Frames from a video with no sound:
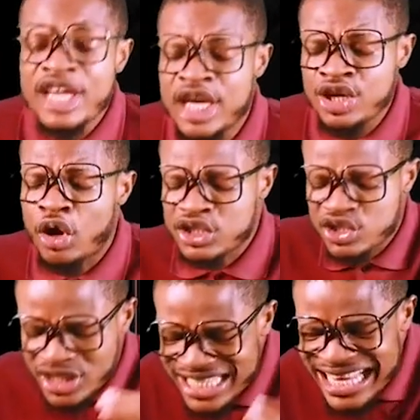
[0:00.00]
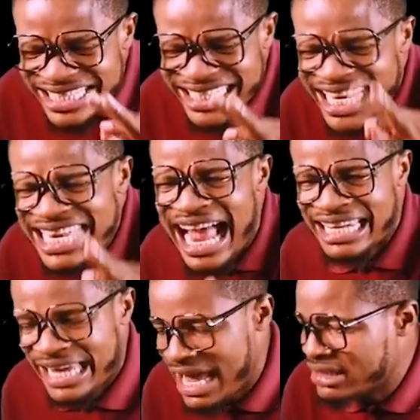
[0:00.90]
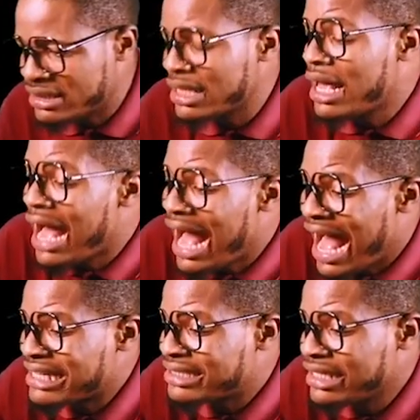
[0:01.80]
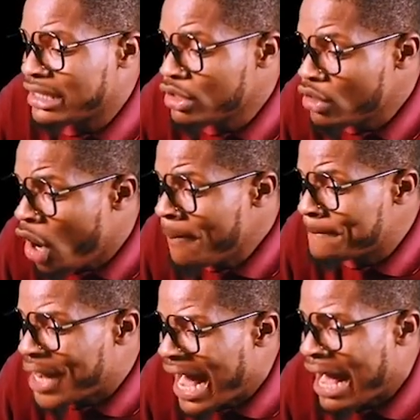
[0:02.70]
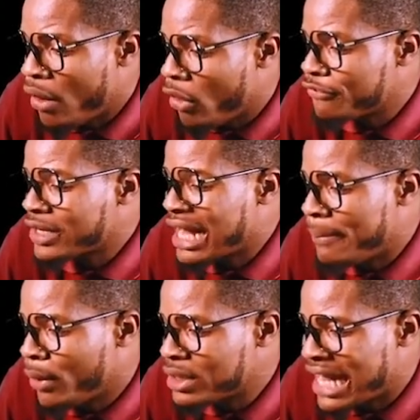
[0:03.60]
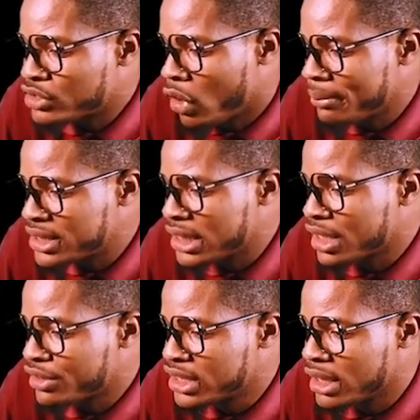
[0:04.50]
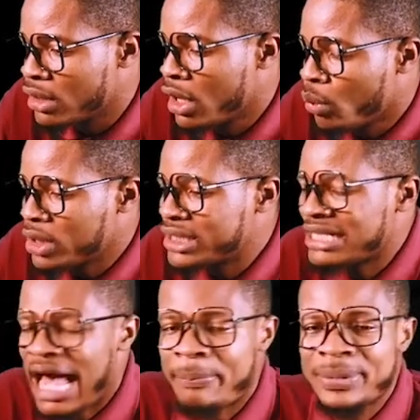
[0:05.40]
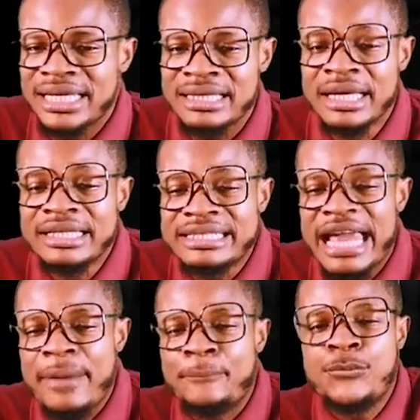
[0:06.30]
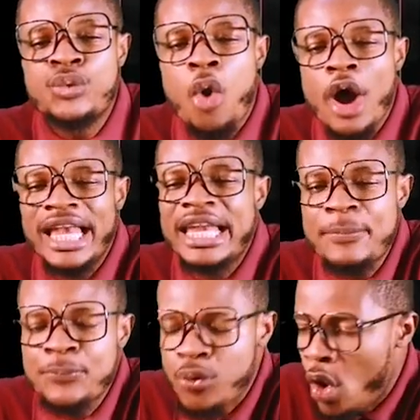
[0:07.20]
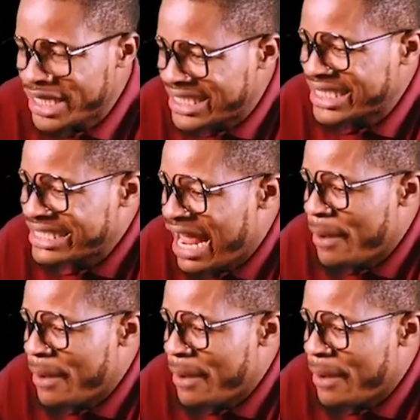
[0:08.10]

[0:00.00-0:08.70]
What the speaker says: In your straight chain alkanes, as the number of carbon atom is increasing, what is happening? the boiling point